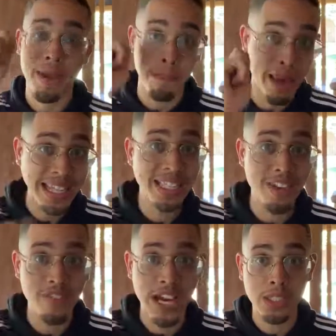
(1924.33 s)
Make the
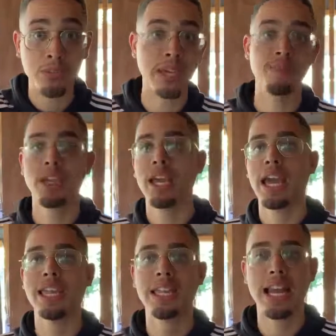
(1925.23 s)
investment,
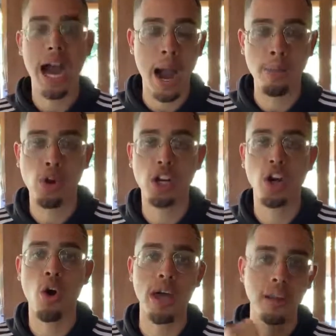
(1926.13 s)
and then I'm going to
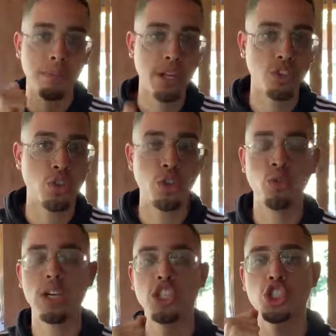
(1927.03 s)
go ahead and mentor
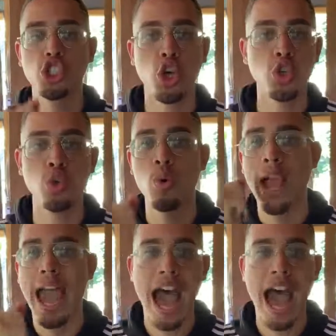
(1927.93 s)
you and show you